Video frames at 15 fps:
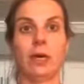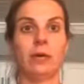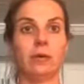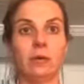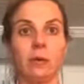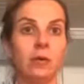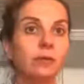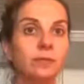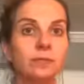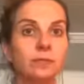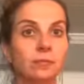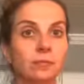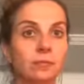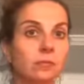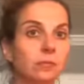I don't know,
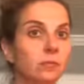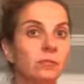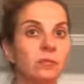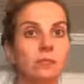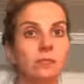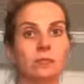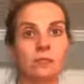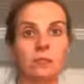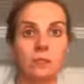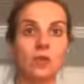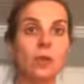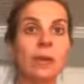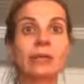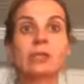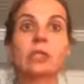
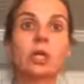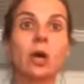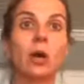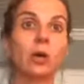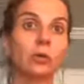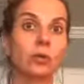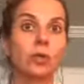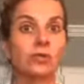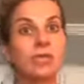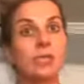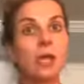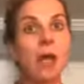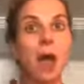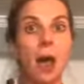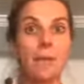New Mexico. Go see
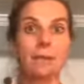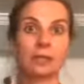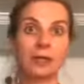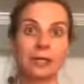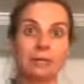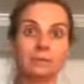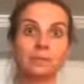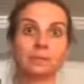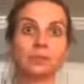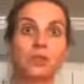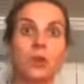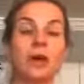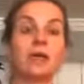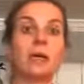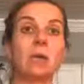that, right?
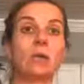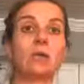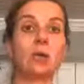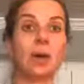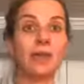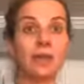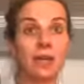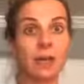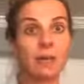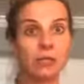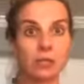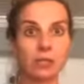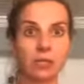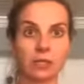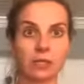So I, I would, I think I might
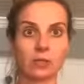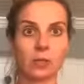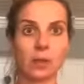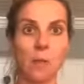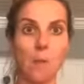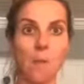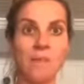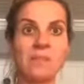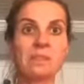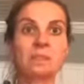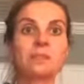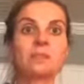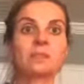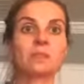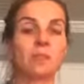do that next week.
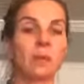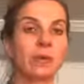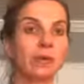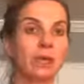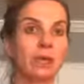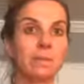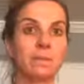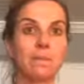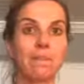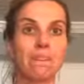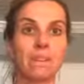I might like